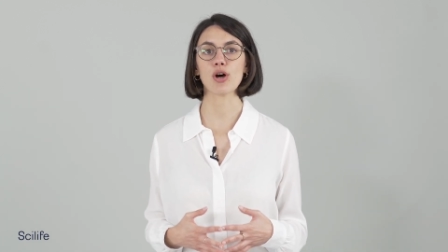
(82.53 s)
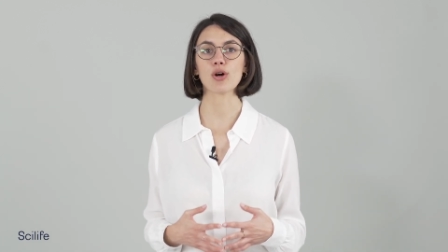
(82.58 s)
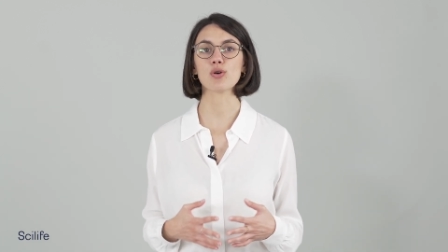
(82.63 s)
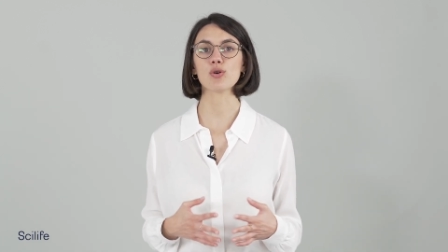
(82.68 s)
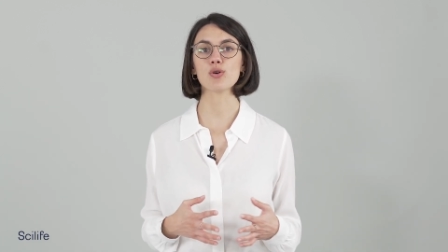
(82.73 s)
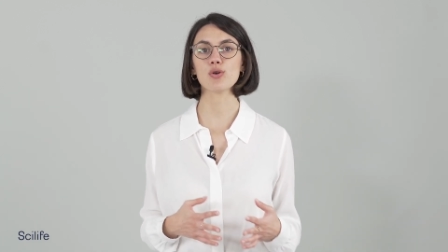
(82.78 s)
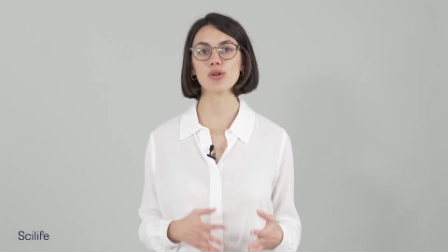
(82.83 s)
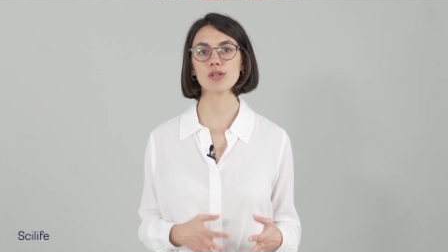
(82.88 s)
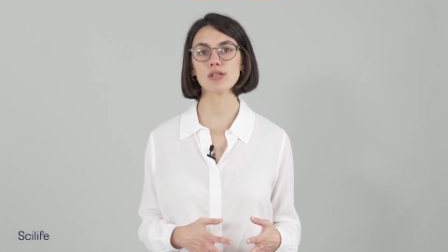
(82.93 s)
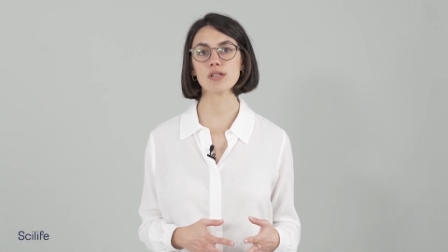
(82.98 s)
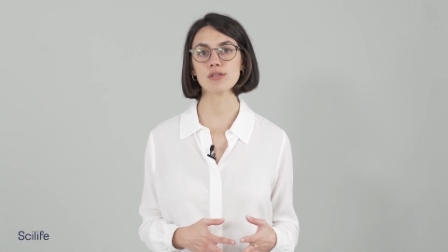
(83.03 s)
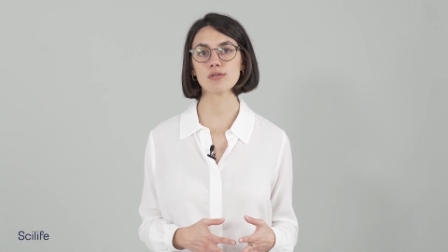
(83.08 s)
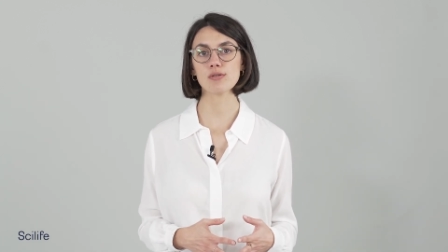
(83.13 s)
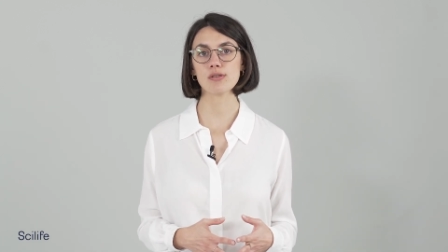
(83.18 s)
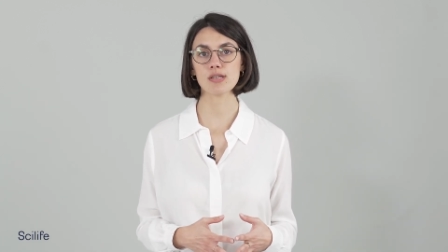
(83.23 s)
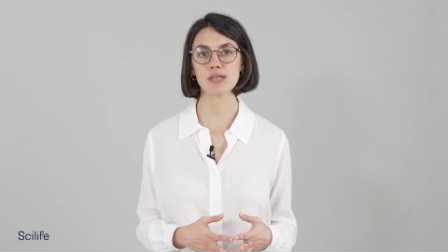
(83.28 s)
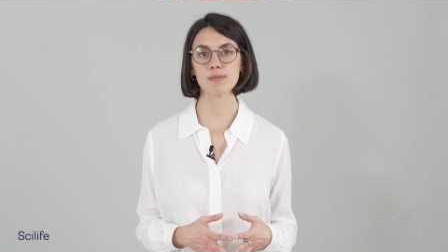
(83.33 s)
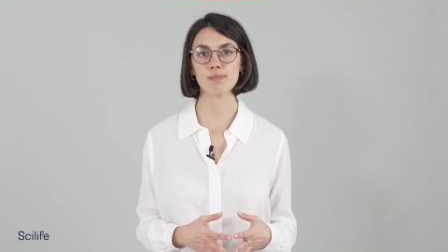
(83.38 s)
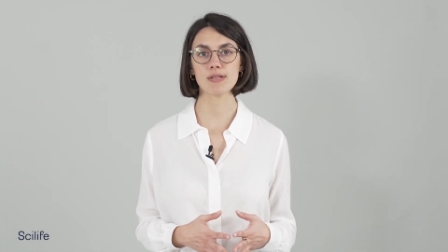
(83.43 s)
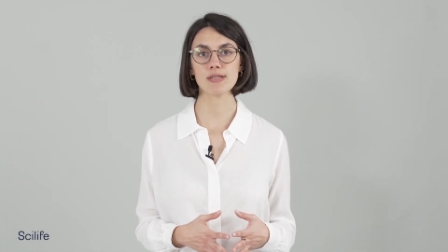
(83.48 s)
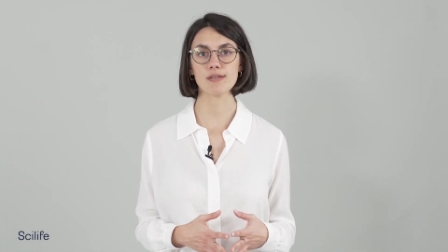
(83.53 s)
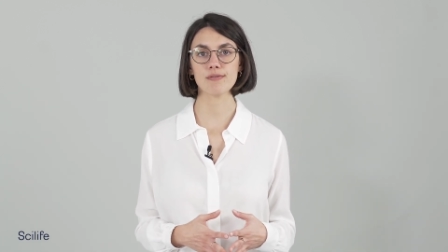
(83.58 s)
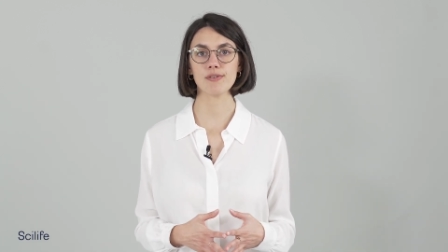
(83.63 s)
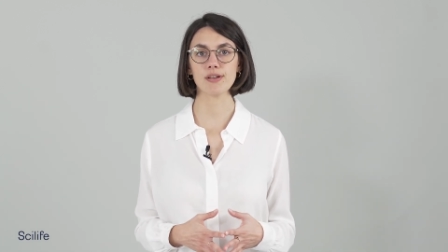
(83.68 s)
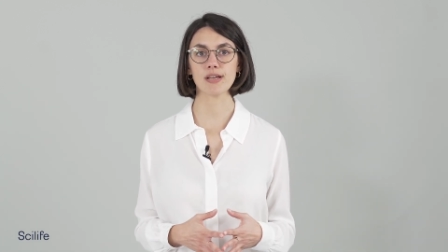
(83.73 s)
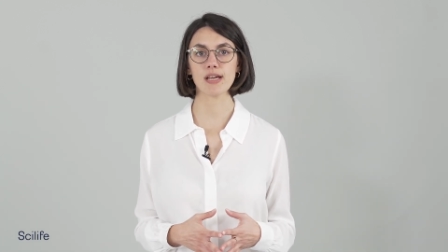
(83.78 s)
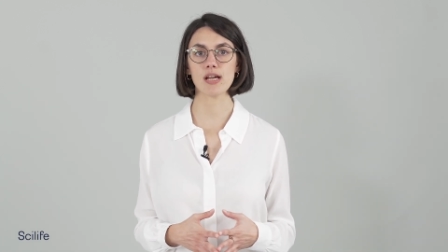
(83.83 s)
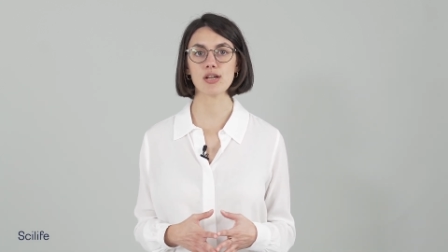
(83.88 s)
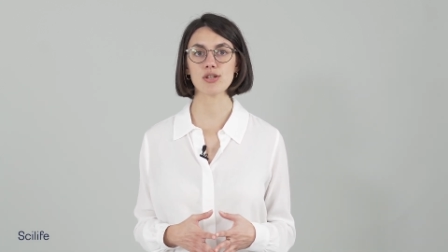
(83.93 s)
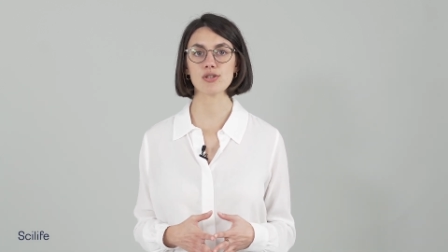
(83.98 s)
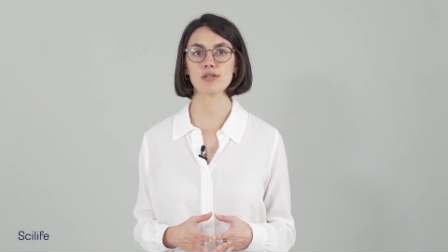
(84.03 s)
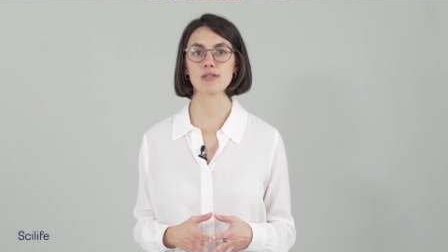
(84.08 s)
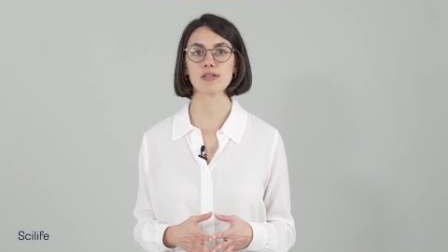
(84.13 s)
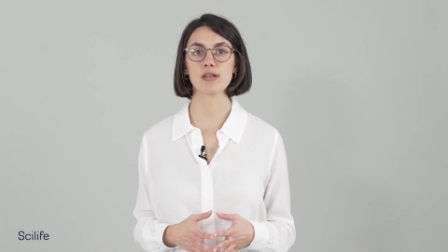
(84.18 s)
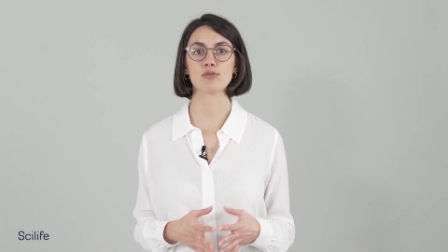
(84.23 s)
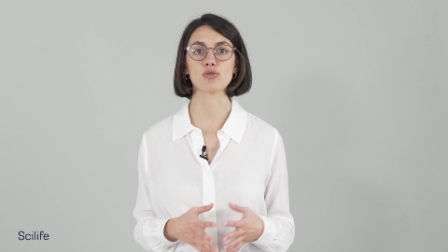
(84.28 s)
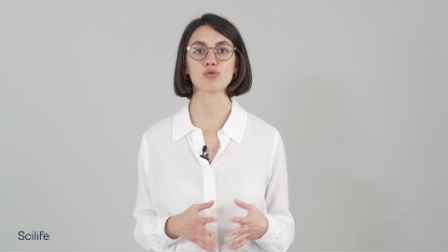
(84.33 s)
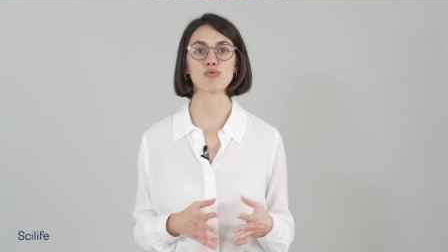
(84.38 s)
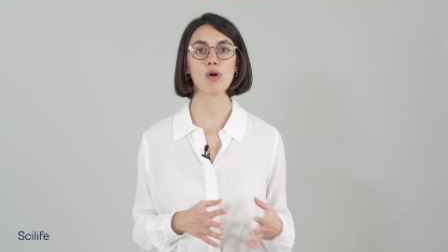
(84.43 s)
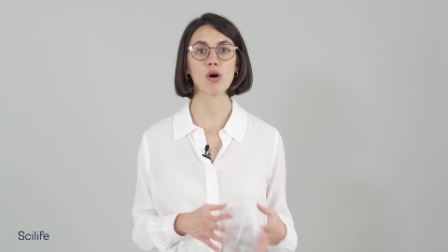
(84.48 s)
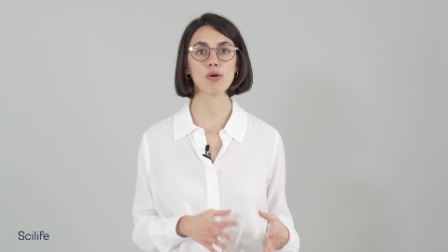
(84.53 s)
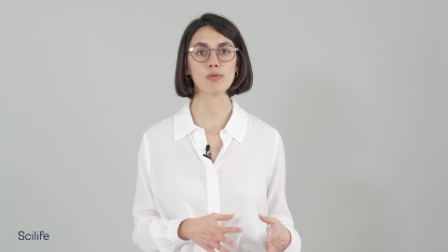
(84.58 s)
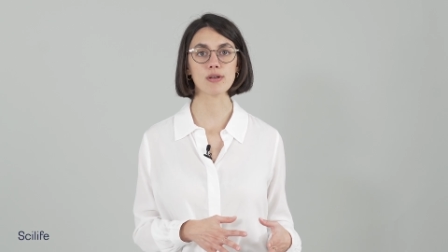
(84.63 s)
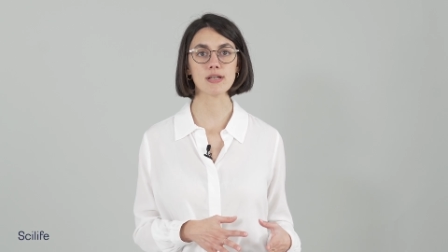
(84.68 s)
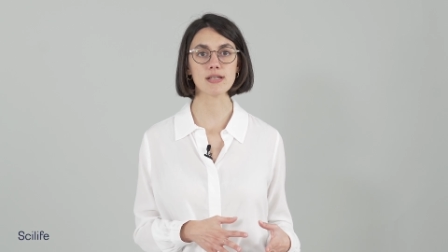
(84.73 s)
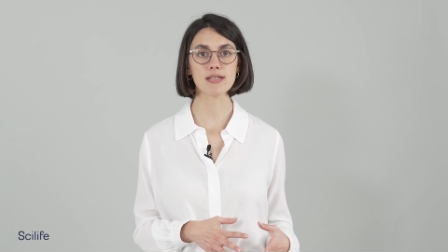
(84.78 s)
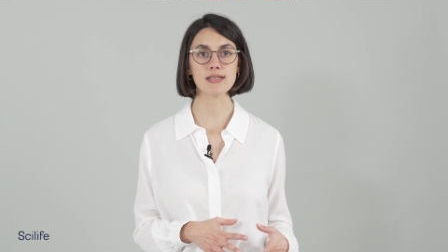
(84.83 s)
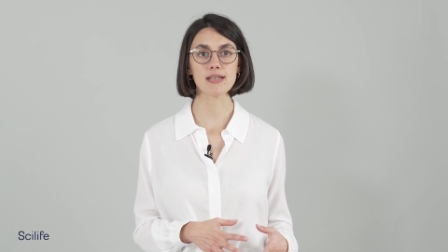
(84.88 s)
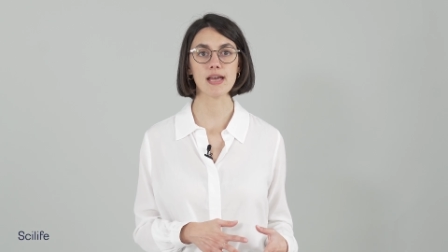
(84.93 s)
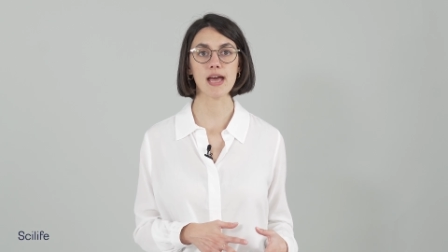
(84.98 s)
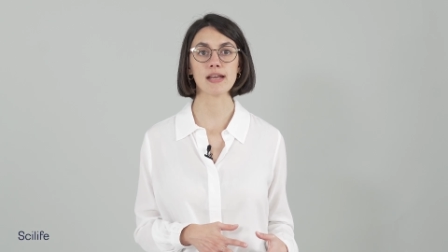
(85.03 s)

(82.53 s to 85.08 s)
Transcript: according to the specifications and drawings